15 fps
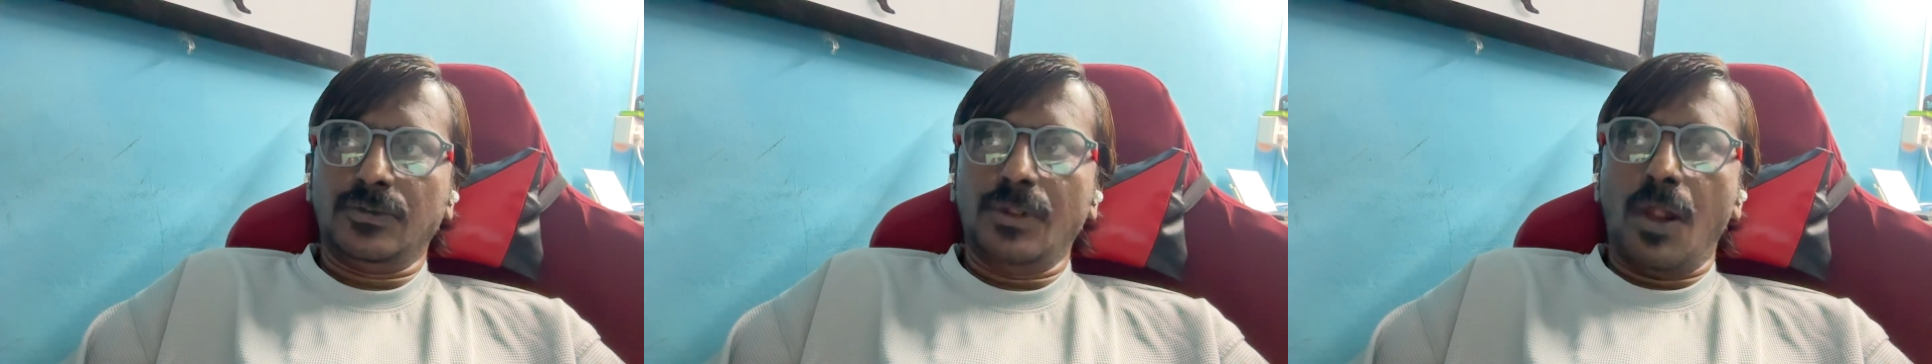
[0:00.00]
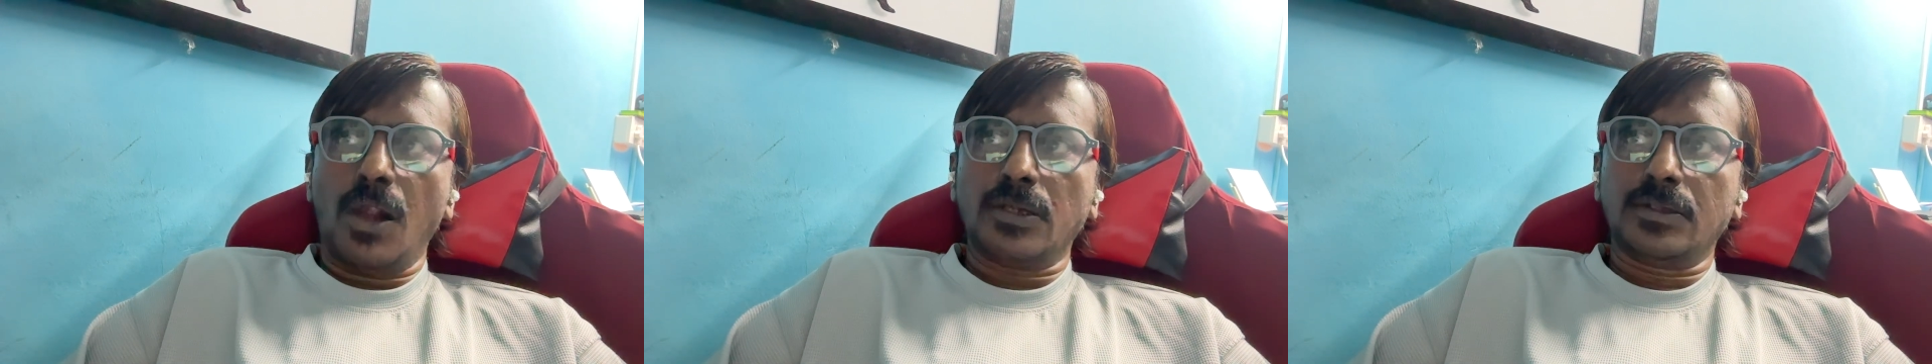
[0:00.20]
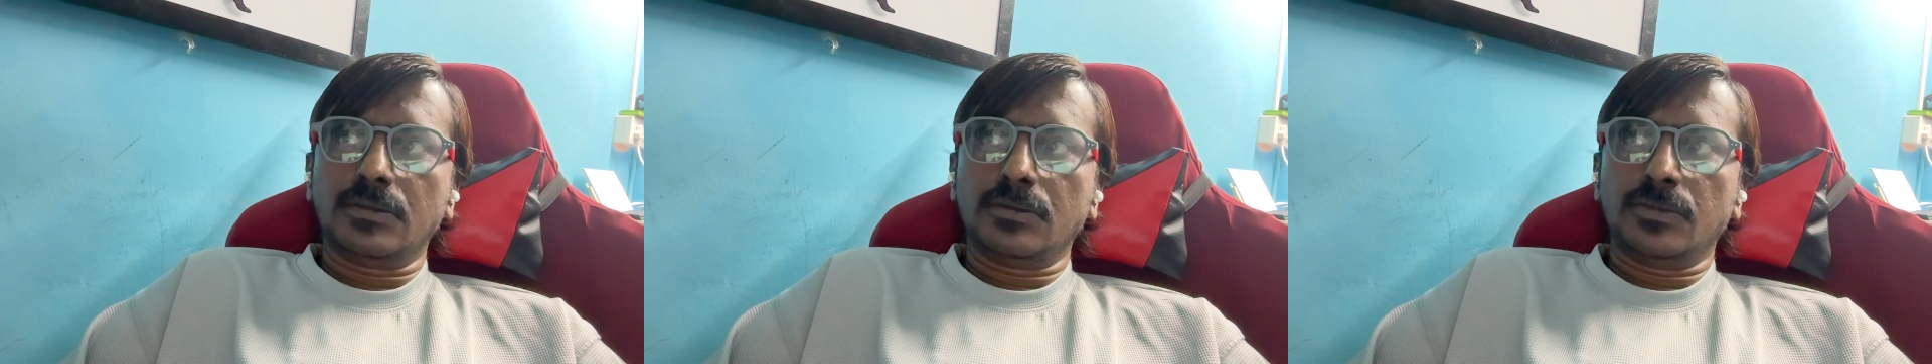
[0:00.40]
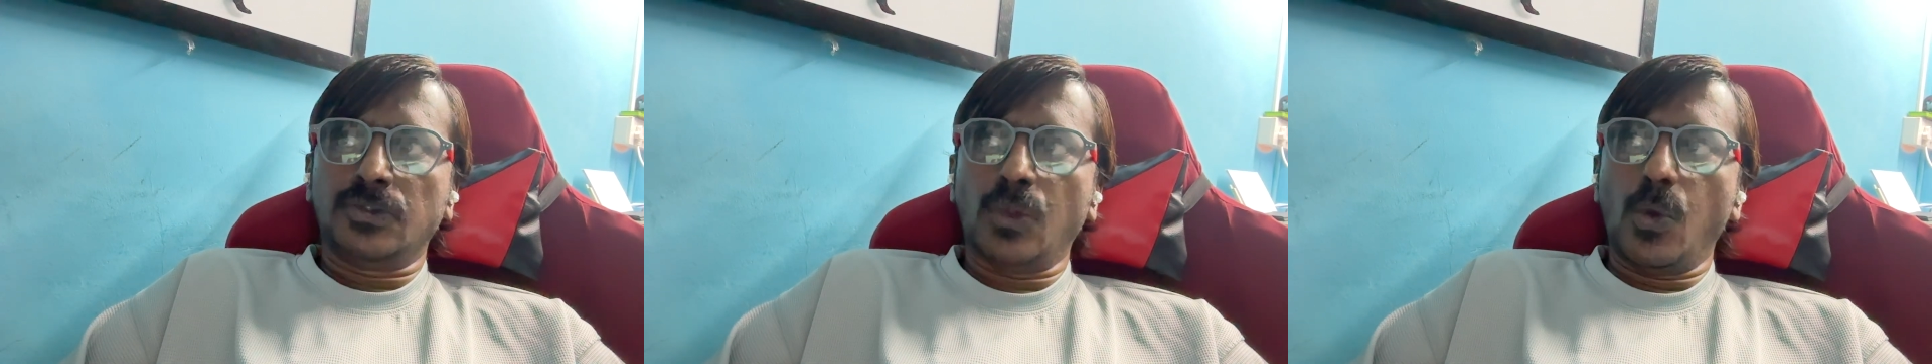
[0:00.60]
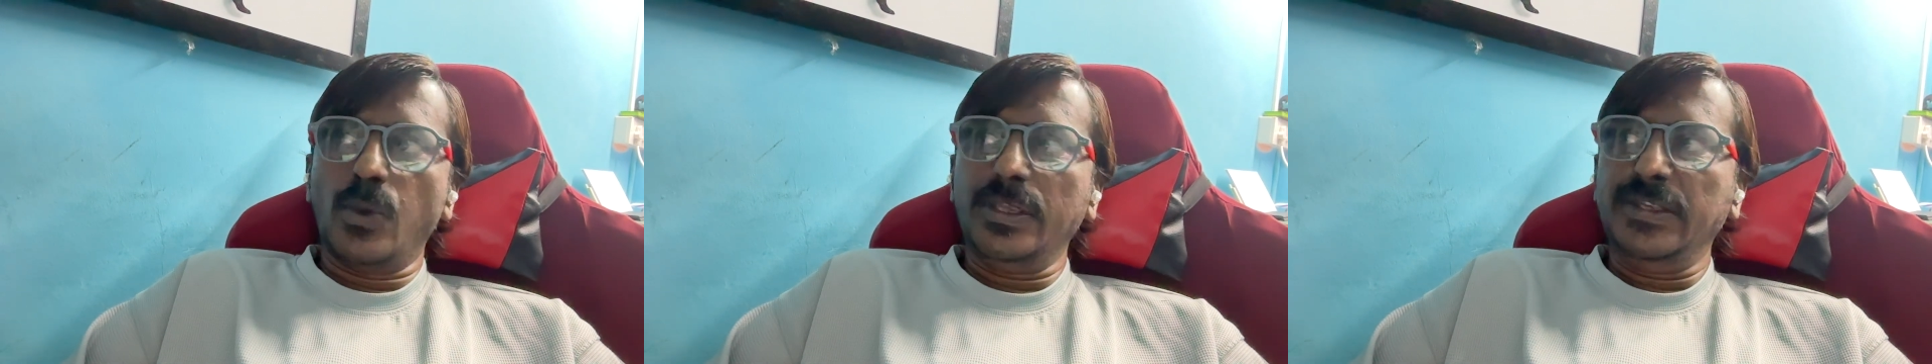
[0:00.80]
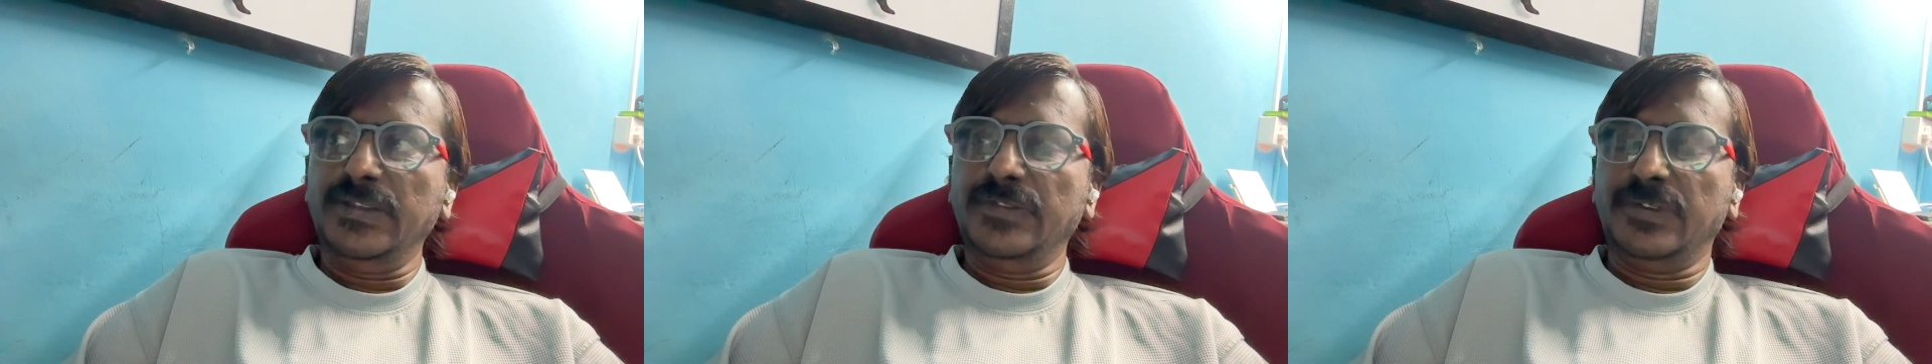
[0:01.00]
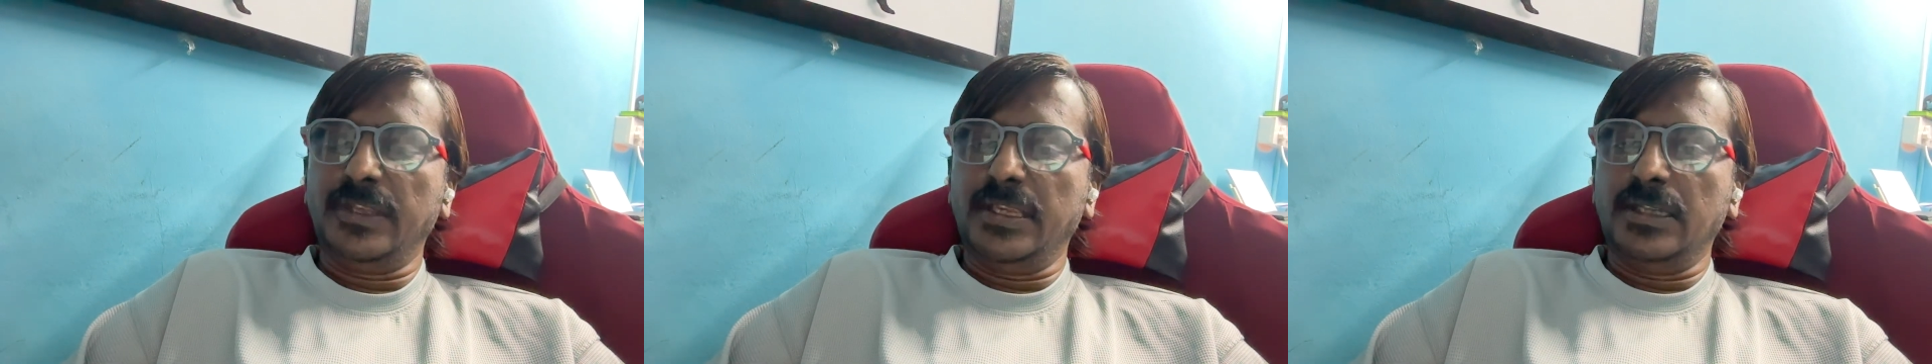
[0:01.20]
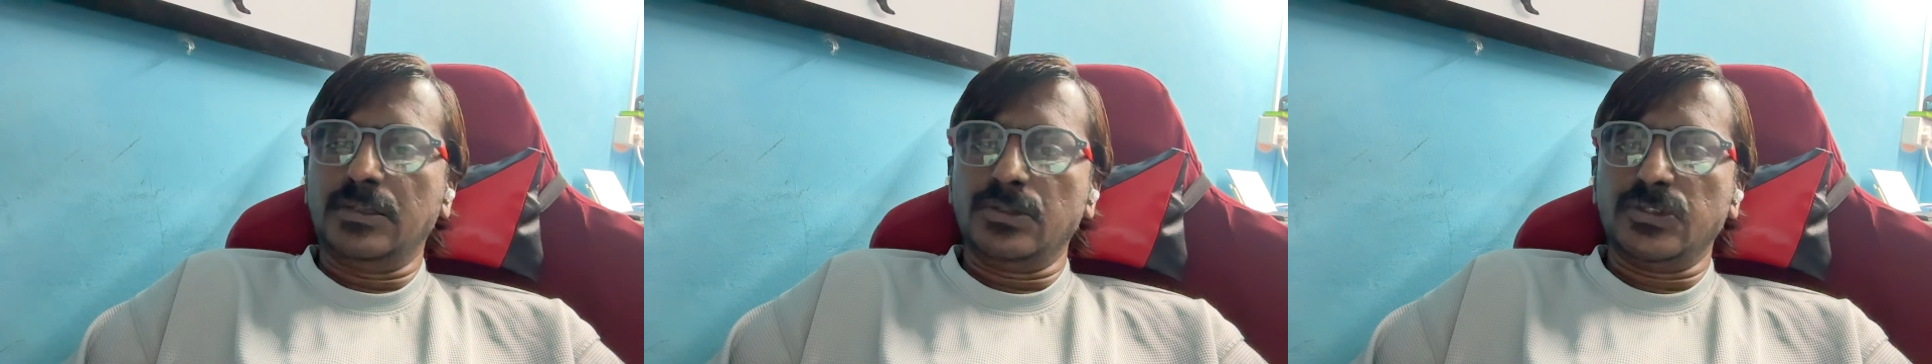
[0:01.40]
not so
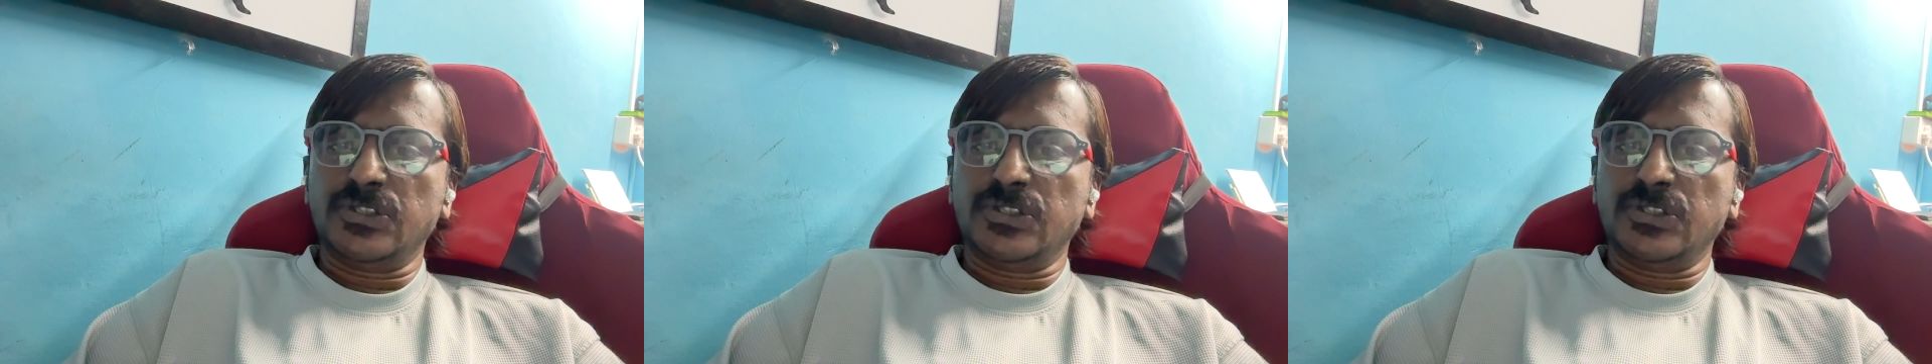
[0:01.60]
easy